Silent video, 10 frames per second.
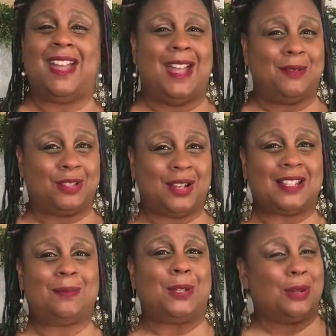And
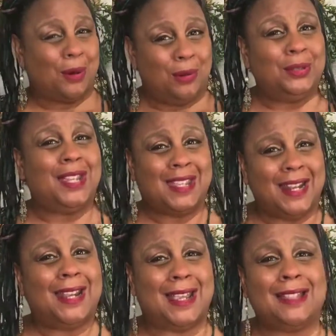trust me, you're only going
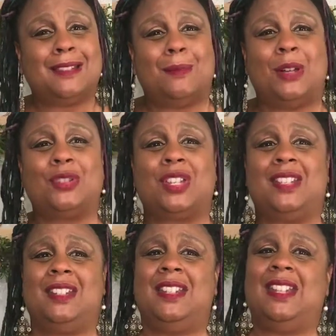to get into
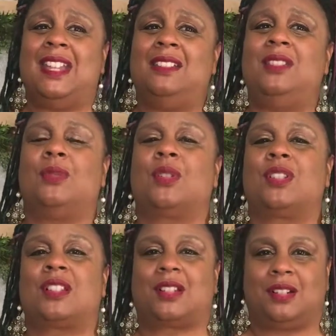motion if you are
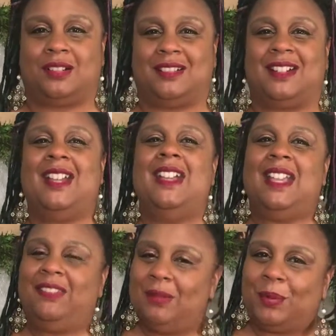certain,
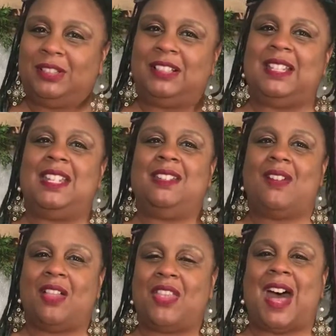if you believe
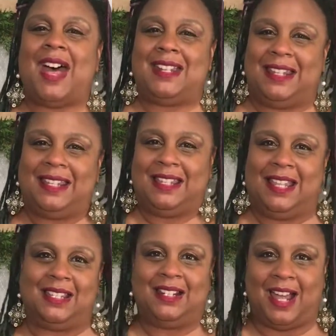that it
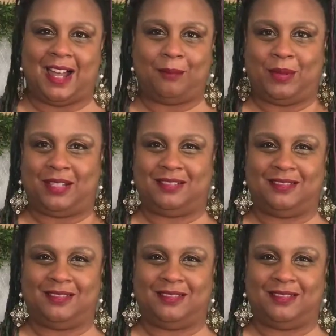can happen.